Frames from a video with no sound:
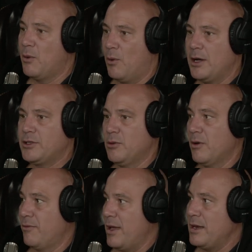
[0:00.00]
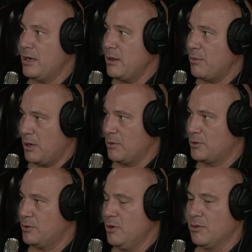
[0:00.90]
want to offend anybody with
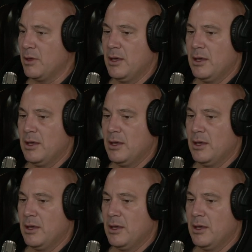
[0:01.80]
truth